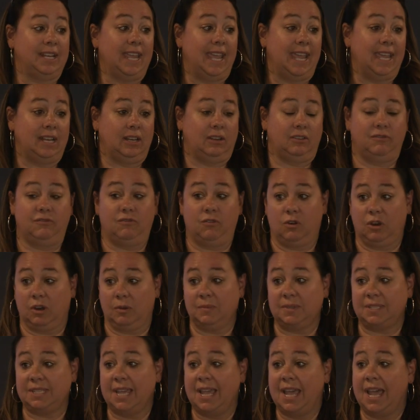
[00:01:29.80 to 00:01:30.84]
Canyon
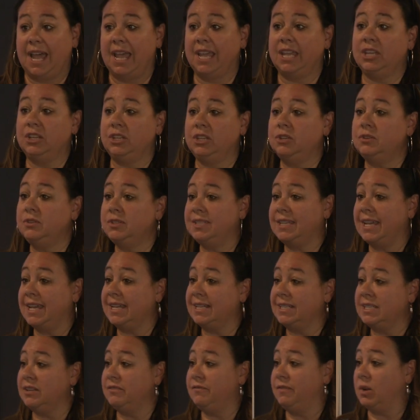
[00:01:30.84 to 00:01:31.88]
forms, I can use
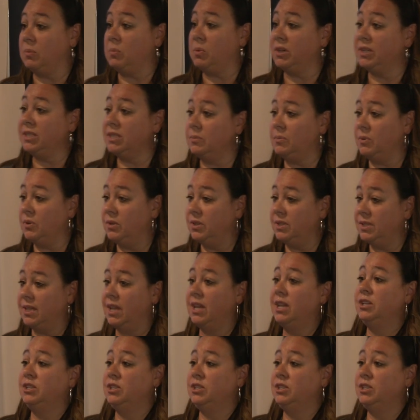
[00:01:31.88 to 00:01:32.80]
scientific principles